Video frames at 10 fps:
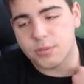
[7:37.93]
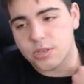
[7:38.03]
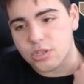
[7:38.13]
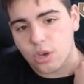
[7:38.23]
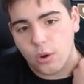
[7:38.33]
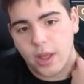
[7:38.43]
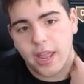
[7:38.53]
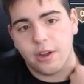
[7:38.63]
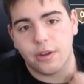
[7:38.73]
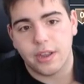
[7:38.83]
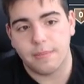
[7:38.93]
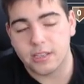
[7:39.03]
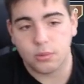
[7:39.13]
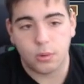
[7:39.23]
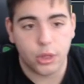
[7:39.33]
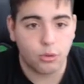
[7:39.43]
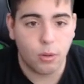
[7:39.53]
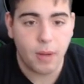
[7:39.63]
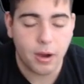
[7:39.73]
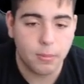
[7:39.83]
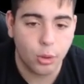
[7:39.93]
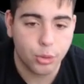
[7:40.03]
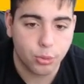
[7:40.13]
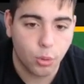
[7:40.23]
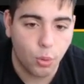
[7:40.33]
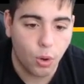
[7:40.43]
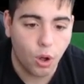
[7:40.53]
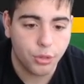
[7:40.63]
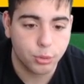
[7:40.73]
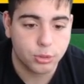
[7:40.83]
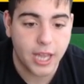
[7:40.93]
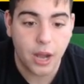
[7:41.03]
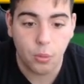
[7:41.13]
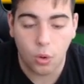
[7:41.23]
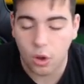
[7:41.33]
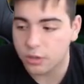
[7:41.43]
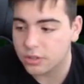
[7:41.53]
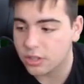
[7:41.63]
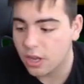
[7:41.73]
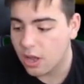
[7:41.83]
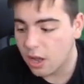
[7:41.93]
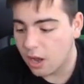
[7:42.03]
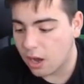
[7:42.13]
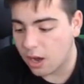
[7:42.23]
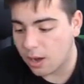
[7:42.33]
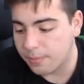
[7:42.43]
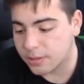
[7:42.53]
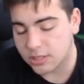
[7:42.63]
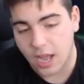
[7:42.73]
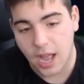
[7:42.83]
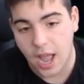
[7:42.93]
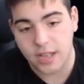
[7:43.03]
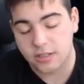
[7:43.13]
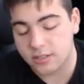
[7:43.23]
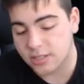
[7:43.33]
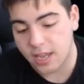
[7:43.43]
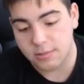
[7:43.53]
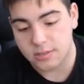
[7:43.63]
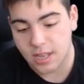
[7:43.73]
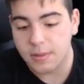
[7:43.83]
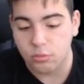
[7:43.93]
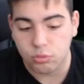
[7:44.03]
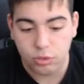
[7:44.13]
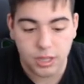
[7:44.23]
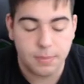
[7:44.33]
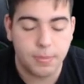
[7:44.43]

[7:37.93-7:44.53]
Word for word: me so angry. It makes me want to throw my remote through a wall, through ten walls. Um, because I, I this game is getting me really